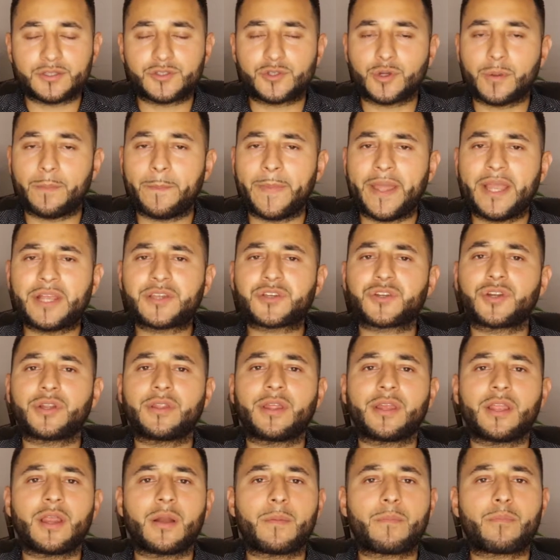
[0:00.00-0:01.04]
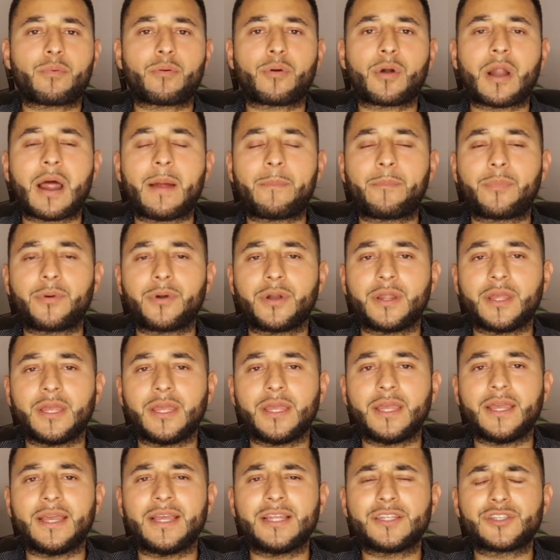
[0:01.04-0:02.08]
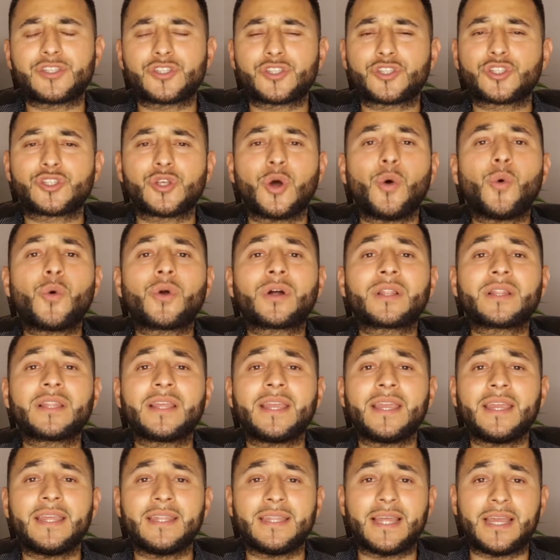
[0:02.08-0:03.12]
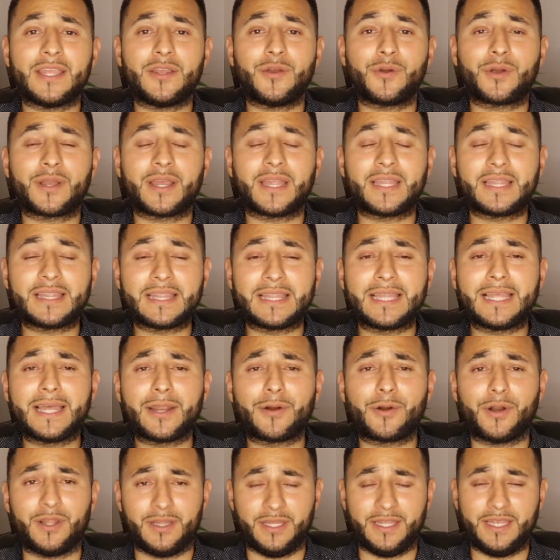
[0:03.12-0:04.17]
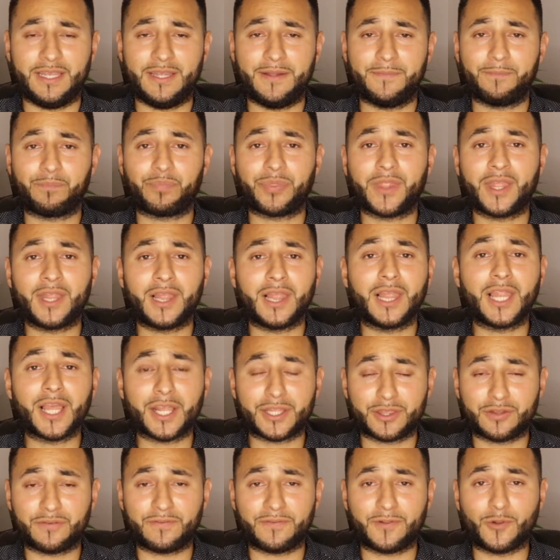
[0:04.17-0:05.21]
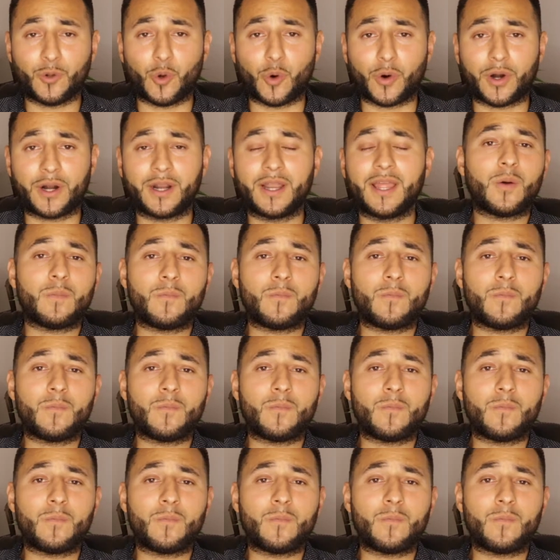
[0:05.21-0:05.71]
So make sure that your property is so clean that you could literally lick the floor.